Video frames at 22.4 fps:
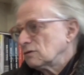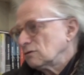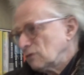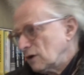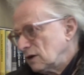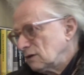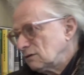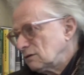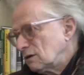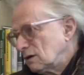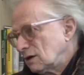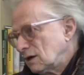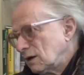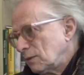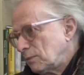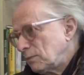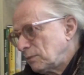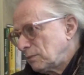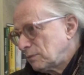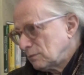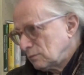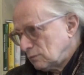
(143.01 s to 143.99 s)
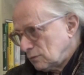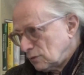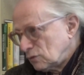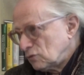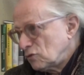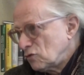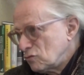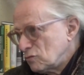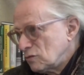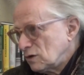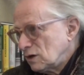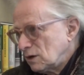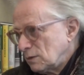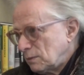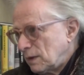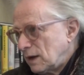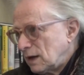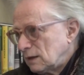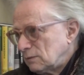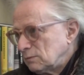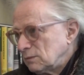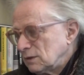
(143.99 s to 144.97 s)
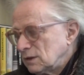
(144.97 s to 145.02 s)
renting a room or
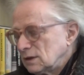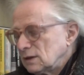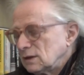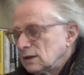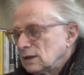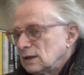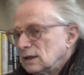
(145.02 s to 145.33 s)
apartment,